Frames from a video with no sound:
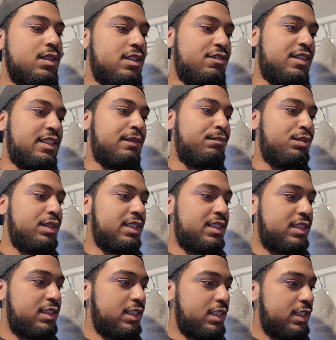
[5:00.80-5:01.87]
In fact, I'm pretty
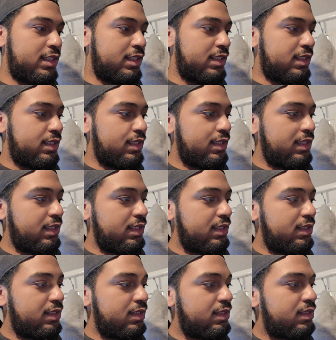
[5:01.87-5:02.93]
certain it
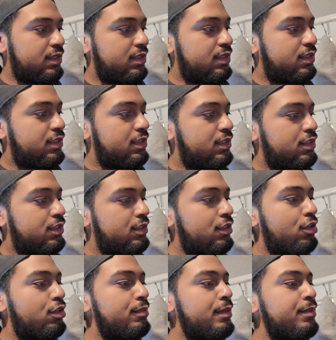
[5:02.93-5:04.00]
is,
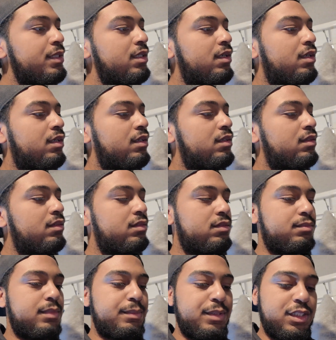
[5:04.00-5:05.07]
or maybe not.
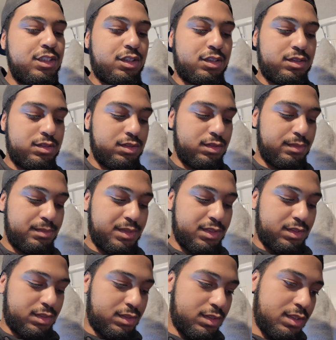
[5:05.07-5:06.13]
Maybe not. Maybe
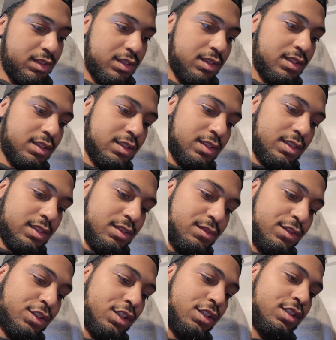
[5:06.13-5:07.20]
not.
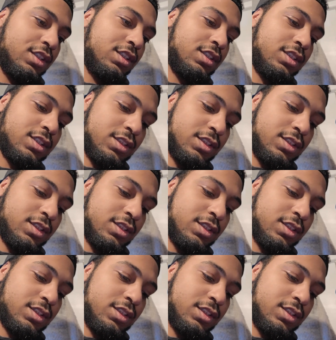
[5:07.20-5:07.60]
We've got